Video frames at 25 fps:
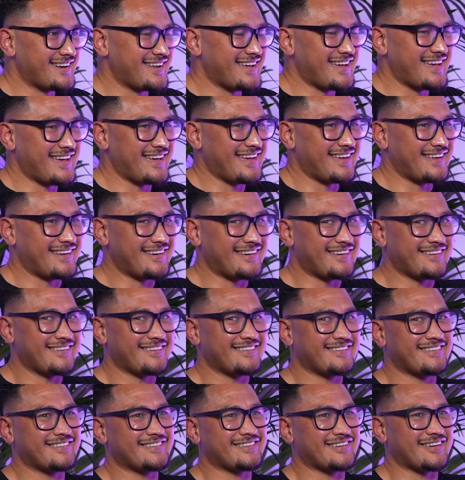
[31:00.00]
and
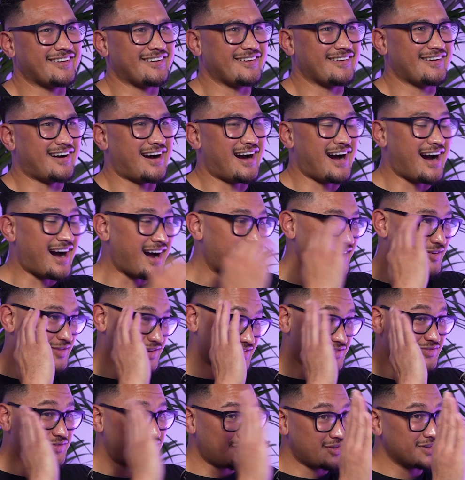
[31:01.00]
so I
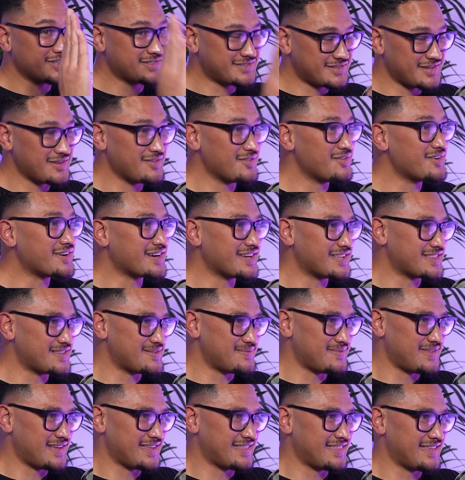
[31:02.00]
was forced to look at
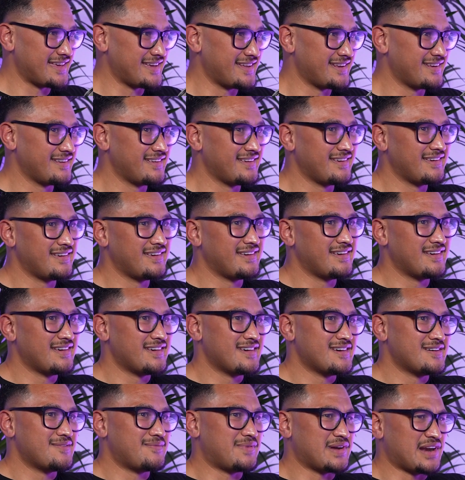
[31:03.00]
them like that.
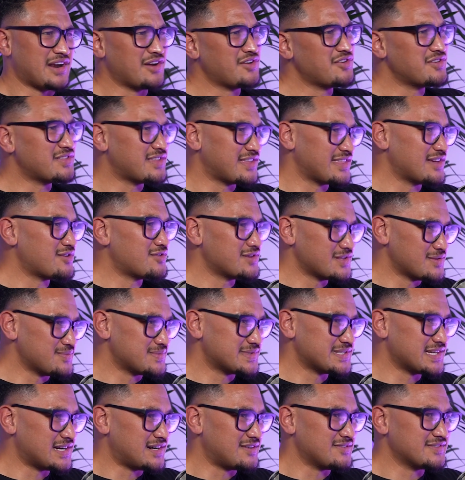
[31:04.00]
But I knew that they were
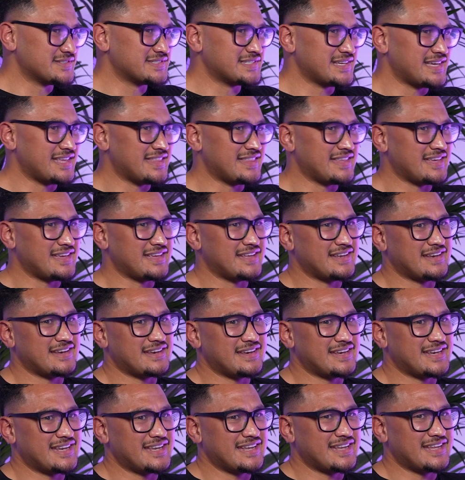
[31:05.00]
themselves, and
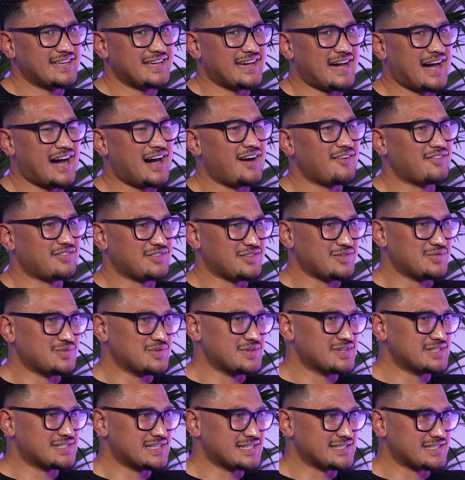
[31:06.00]
then
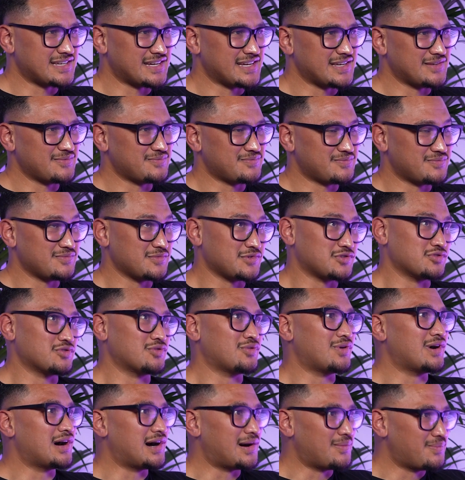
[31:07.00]
afterwards, as I
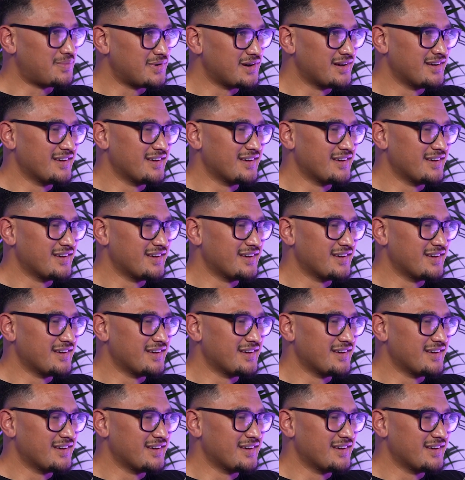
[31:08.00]
grew up,